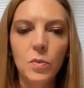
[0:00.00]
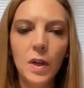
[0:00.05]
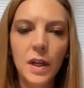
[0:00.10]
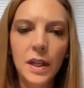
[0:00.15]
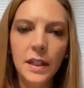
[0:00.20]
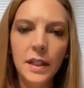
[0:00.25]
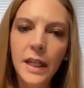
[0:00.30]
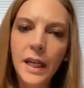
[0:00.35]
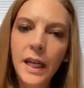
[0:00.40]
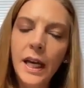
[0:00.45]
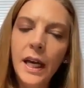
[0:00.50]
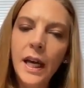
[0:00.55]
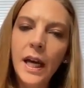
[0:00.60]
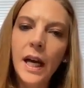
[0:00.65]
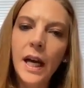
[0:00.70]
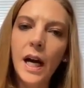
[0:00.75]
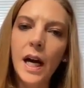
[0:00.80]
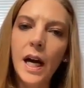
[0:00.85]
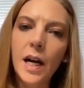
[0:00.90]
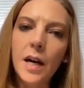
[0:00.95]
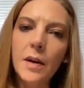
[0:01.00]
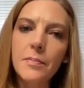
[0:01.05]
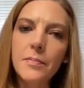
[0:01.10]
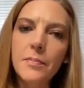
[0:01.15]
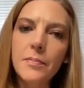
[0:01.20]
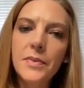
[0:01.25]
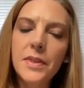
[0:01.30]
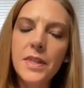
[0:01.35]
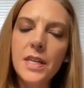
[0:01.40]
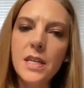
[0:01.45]
One,
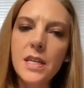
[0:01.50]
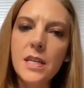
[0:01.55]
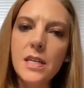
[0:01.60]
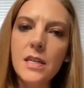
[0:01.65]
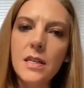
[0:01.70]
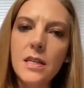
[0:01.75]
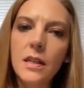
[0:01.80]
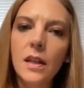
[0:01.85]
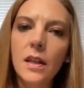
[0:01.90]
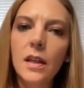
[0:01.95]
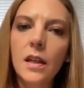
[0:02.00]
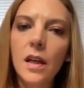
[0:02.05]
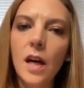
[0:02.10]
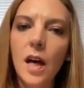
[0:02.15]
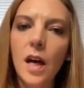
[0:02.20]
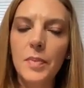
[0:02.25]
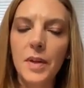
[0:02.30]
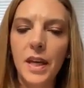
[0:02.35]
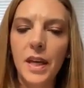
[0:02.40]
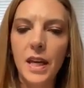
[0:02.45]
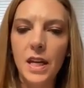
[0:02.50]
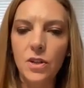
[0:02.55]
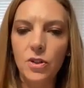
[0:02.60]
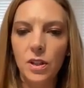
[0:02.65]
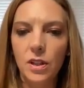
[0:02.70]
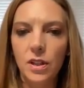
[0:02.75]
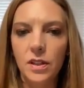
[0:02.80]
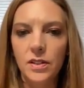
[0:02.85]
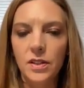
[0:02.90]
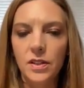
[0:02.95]
the
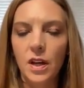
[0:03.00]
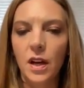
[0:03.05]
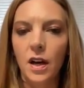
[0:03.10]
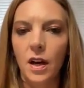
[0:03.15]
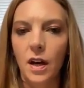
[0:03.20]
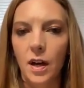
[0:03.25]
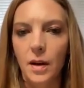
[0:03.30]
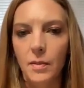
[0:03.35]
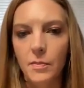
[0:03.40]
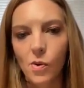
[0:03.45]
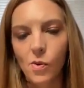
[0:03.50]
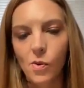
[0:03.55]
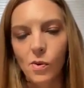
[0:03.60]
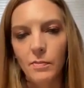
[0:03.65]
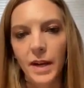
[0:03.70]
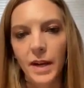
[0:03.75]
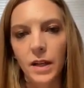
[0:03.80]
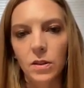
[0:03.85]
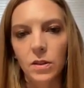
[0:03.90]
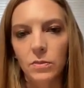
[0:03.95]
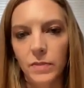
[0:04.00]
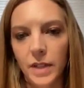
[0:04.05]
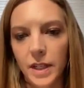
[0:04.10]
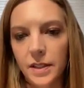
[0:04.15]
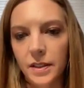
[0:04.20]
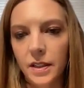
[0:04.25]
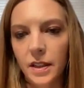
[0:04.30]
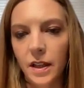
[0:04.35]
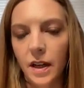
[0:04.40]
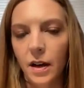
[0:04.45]
complications or medical
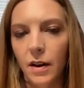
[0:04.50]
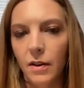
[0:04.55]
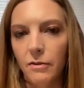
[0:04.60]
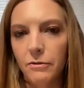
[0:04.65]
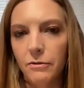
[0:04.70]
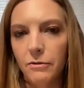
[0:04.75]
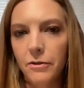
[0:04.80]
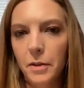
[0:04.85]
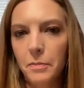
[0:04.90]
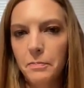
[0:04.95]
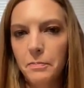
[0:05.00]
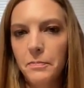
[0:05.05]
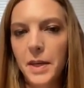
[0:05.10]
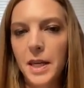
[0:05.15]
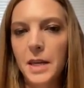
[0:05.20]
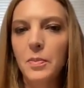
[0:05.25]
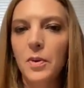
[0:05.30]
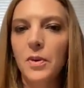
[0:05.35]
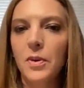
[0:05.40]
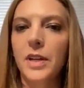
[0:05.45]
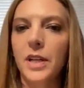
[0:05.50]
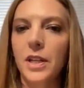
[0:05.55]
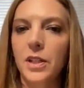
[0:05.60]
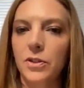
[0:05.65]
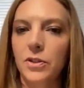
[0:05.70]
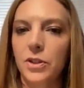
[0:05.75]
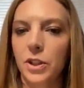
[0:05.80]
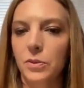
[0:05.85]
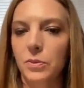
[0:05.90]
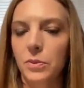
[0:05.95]
risk of people that
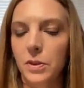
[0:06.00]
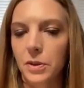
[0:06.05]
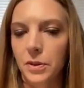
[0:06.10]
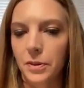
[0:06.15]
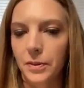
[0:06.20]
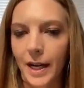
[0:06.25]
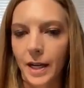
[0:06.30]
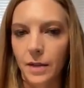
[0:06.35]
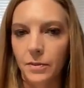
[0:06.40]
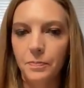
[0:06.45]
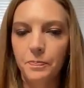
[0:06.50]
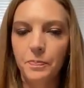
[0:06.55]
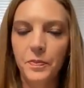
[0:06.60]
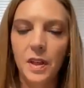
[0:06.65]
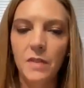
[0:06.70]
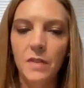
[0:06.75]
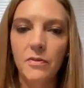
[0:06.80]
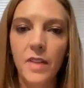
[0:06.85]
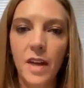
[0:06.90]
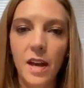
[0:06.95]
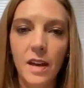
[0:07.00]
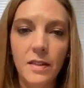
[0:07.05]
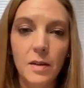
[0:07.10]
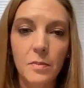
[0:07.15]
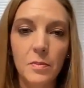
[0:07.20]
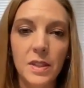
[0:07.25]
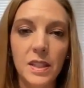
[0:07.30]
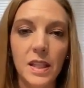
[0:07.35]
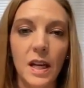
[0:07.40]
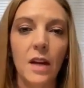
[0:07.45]
your children are around. If they
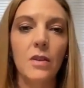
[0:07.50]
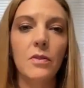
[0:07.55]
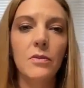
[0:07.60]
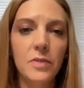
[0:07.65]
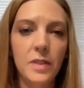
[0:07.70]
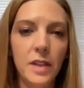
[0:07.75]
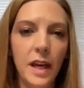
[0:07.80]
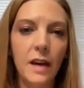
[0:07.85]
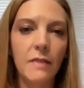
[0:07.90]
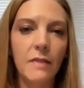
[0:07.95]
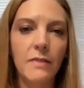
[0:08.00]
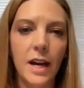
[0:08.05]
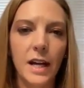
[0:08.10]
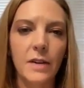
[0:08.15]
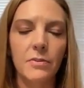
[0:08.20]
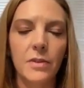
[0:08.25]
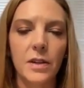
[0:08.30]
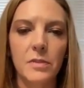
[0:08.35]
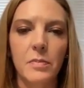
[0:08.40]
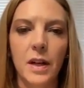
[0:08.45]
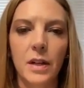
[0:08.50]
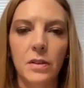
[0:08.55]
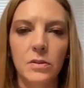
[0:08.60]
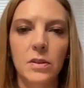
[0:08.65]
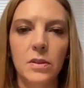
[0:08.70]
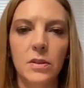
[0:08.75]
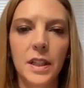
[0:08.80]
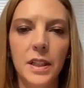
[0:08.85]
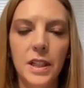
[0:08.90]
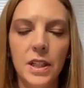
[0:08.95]
themselves have high risk
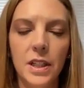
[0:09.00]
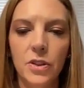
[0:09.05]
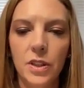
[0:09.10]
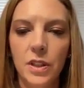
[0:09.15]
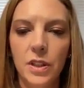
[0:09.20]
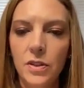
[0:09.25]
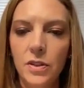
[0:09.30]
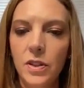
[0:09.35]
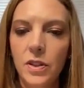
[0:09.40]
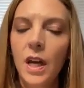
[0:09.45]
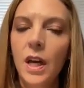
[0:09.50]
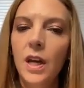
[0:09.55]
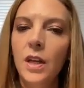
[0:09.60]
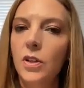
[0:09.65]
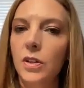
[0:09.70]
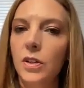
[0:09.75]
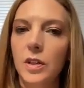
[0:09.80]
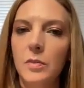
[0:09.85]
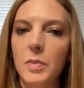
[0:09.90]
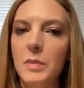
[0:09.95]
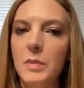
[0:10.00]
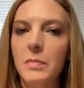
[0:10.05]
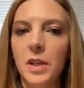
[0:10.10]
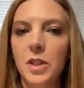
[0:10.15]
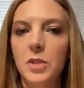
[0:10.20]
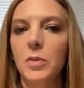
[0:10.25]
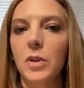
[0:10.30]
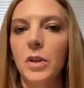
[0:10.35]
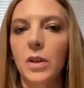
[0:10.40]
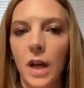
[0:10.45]
medical conditions, you're going to be
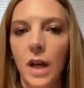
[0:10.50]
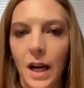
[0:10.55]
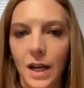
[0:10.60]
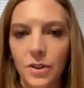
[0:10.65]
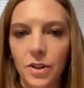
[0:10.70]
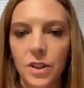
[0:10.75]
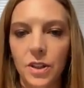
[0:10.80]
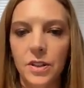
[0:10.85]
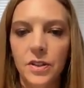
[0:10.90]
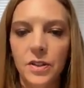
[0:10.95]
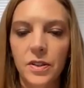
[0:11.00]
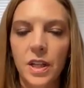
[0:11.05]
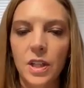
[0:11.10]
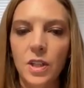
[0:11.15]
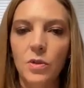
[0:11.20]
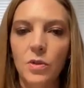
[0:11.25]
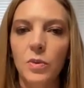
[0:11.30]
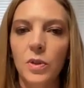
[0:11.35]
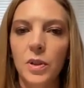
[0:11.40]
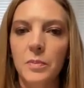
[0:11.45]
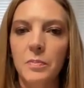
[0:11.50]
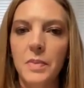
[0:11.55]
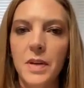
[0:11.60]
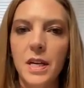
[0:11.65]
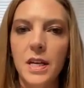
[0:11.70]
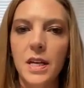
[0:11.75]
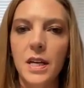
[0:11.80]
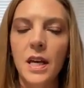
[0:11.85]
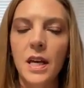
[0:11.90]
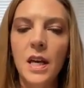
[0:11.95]
much more cautious than you would
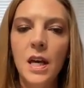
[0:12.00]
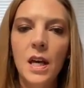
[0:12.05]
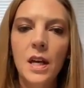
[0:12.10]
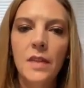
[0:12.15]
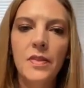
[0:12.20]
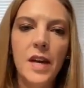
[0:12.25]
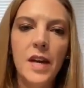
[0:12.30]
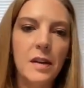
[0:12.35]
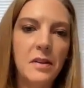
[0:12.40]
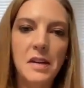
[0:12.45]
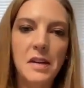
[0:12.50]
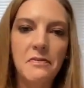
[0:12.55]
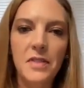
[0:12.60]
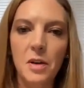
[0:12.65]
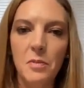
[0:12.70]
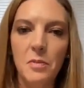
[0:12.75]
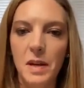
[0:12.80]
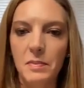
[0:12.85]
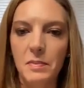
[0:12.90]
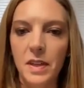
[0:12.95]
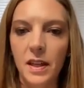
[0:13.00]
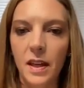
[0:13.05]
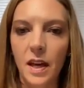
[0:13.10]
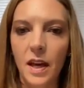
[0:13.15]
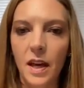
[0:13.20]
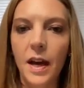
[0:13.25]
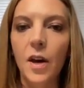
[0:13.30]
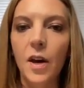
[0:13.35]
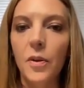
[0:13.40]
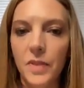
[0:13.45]
be that if they're maybe
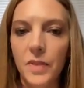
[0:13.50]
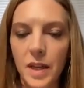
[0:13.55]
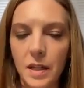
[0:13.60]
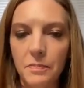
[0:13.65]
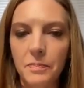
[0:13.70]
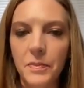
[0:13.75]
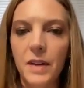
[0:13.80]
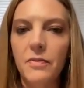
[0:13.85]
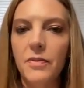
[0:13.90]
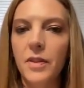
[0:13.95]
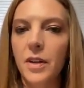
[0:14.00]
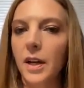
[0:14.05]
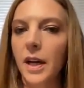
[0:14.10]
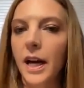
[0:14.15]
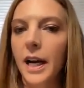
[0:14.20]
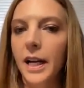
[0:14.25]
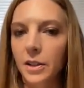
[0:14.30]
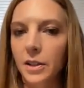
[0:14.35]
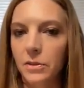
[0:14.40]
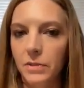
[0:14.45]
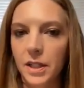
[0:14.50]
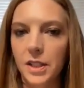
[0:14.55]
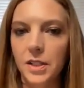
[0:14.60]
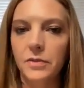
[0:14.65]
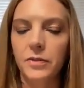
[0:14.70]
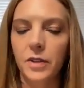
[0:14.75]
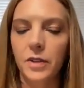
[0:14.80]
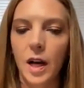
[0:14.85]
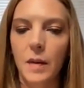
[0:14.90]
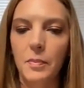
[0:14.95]
healthy. If they're at higher
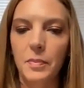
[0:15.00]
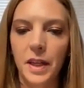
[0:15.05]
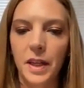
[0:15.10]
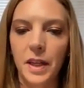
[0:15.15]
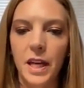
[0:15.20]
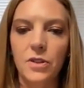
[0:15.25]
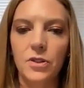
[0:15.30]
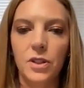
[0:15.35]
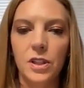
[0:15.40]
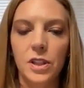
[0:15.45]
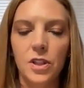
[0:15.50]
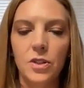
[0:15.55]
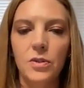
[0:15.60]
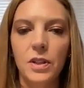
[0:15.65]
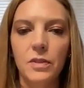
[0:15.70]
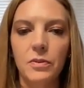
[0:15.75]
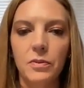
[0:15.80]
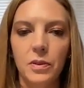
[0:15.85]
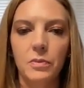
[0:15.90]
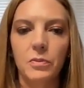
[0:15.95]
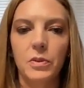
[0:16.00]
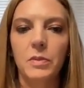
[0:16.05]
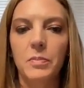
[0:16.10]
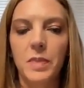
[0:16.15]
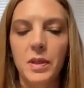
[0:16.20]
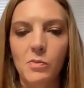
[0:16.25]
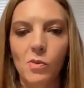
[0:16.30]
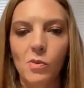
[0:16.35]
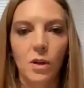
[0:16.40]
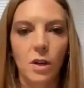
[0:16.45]
risk for complications, you definitely would
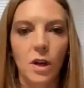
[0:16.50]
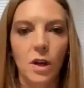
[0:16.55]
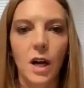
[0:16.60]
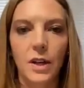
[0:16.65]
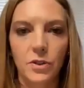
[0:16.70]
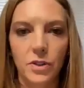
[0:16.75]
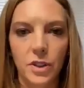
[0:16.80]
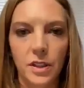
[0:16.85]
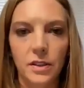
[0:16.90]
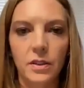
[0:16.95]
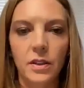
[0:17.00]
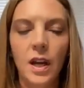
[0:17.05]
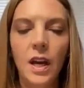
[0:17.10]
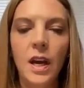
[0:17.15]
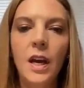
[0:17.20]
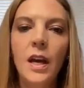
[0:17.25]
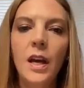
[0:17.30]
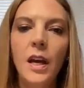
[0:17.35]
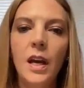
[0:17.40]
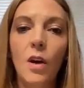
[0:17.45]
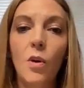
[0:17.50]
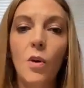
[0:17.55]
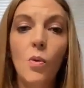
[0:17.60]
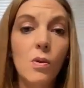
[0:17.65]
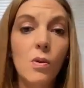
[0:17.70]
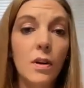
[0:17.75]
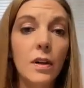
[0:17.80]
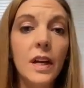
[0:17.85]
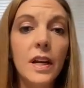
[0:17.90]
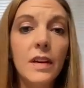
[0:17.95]
be cautious.
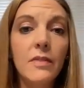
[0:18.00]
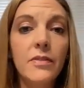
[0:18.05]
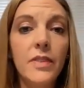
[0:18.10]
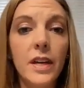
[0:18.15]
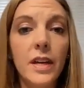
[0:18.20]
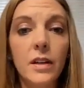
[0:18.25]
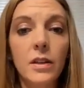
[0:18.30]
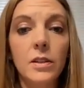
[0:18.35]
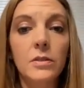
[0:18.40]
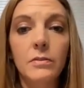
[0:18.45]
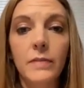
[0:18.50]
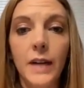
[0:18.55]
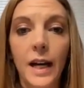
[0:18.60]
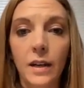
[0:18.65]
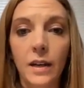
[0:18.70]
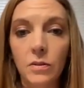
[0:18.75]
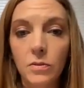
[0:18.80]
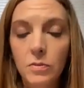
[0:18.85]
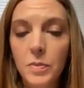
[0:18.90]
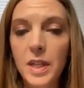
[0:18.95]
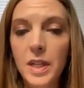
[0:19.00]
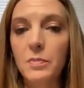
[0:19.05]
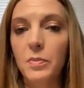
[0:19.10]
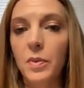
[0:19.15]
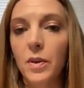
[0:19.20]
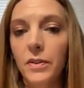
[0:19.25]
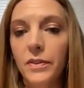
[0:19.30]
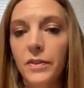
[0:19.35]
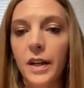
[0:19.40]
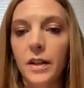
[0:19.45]
Or if they are around
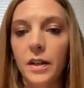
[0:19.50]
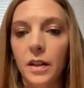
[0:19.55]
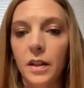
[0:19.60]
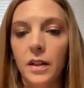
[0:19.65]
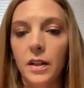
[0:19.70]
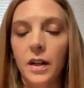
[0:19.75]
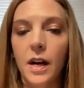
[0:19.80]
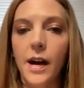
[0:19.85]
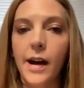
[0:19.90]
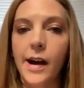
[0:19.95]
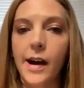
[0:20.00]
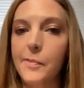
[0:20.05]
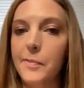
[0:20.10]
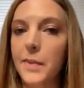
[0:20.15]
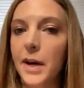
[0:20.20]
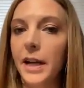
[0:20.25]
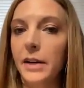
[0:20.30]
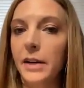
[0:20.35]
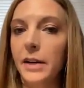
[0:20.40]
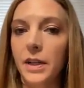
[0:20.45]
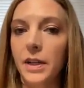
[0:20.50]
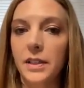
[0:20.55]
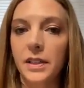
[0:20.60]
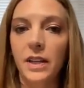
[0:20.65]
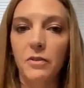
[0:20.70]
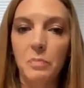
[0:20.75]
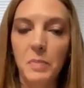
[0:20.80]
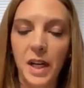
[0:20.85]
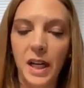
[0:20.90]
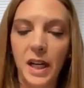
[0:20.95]
people that are high risk,
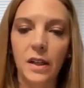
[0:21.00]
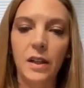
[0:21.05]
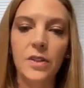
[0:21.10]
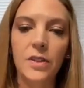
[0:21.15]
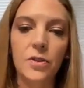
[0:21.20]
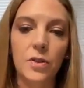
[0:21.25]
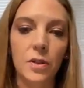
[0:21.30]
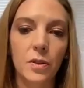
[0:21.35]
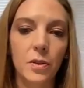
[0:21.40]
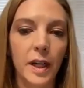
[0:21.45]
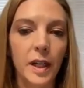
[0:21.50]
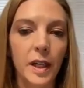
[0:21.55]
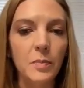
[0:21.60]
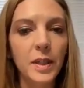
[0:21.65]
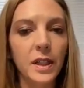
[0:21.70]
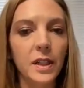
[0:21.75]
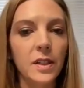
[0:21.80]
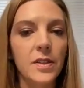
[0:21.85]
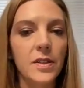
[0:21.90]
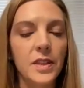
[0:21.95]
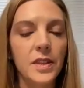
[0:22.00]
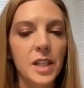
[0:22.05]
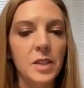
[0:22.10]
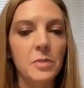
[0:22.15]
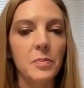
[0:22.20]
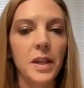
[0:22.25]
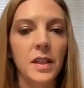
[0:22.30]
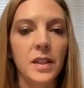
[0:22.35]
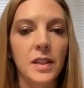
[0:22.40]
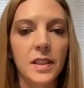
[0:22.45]
if parents or grandparents that they
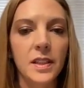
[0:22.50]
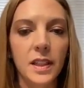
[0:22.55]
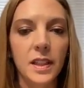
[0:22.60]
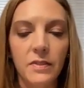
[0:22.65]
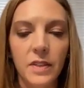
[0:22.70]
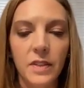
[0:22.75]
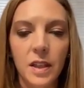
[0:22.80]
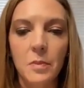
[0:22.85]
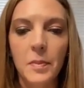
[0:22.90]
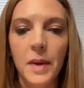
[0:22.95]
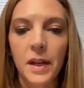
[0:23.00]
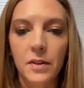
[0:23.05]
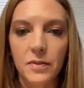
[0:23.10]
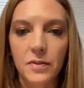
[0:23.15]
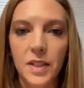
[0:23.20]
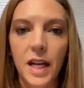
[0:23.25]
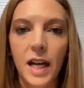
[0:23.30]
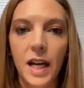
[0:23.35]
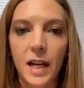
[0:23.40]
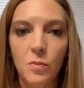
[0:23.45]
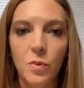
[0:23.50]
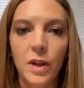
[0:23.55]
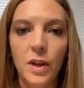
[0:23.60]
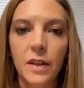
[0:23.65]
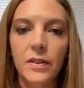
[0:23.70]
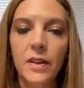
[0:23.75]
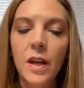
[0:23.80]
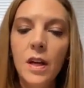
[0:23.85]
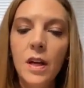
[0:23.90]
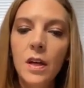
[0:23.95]
spend a significant amount of time
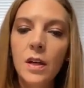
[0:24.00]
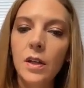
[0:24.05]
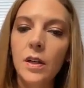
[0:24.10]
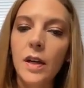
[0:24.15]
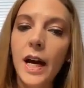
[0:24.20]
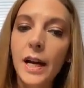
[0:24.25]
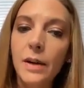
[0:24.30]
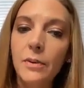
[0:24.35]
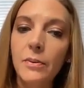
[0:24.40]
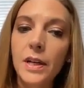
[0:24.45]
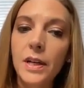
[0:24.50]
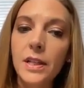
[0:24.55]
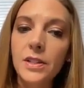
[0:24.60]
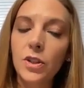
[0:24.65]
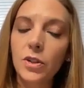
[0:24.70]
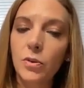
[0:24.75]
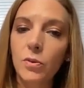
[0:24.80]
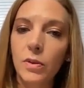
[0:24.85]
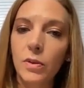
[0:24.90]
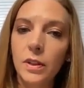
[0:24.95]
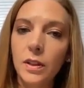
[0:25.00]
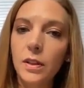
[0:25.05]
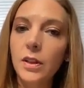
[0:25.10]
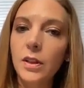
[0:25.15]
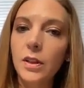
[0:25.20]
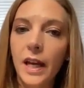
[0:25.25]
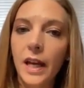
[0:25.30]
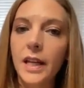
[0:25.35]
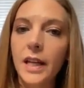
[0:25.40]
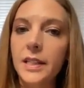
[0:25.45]
with are high risk, you're going to
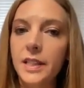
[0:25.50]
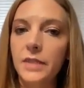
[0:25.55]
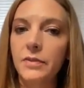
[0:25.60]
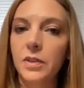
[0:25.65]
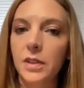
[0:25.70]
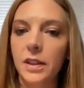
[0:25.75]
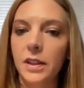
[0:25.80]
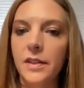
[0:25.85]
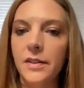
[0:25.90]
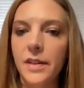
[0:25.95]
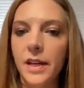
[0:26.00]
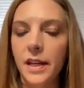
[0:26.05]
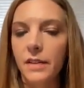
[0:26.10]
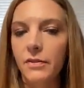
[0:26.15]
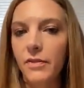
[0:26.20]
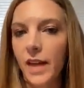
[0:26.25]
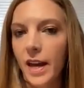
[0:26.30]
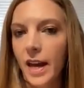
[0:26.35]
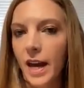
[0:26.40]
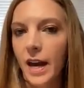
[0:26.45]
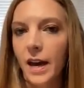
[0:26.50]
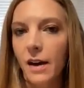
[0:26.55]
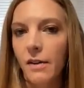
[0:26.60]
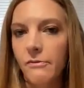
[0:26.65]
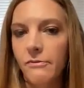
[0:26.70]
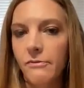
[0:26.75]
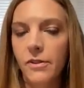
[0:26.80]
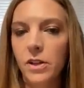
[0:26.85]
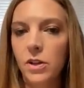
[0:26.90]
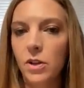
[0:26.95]
look at it differently than if they
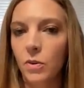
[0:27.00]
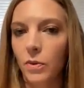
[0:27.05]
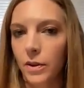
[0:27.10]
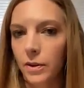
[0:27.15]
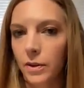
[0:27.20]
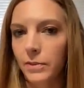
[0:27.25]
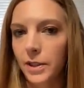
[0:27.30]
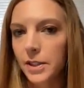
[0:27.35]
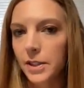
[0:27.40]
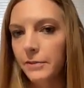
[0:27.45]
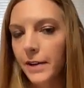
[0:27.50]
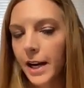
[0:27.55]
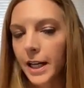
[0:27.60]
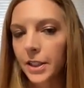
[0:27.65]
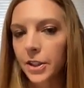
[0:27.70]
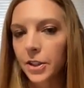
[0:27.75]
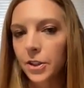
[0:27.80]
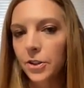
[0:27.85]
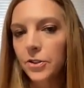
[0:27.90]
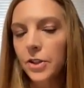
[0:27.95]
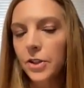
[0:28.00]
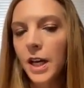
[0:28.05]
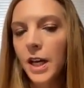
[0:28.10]
have no other risk factors.